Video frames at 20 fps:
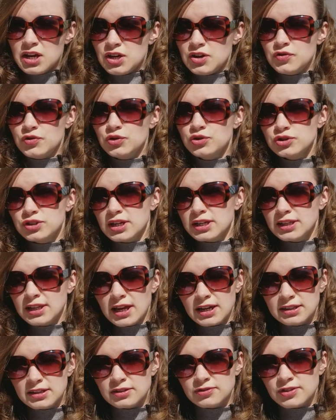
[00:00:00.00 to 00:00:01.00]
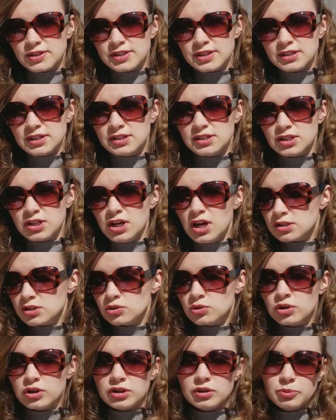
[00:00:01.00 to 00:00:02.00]
If you do not like that facility,
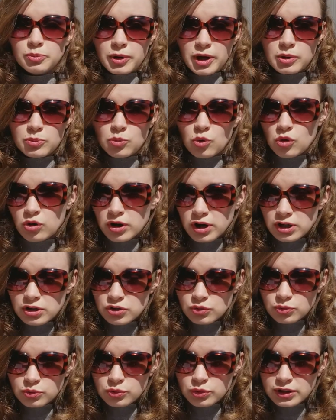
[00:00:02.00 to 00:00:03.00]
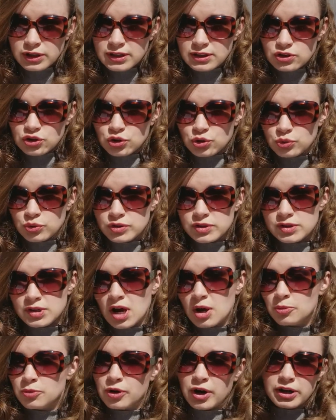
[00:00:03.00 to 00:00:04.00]
you can pay more and you will choose
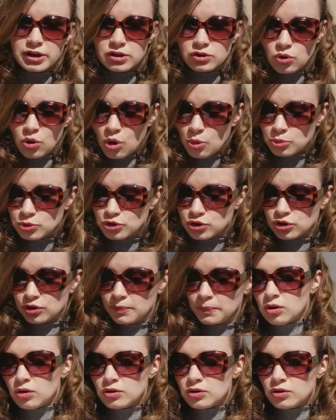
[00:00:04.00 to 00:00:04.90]
upgraded option.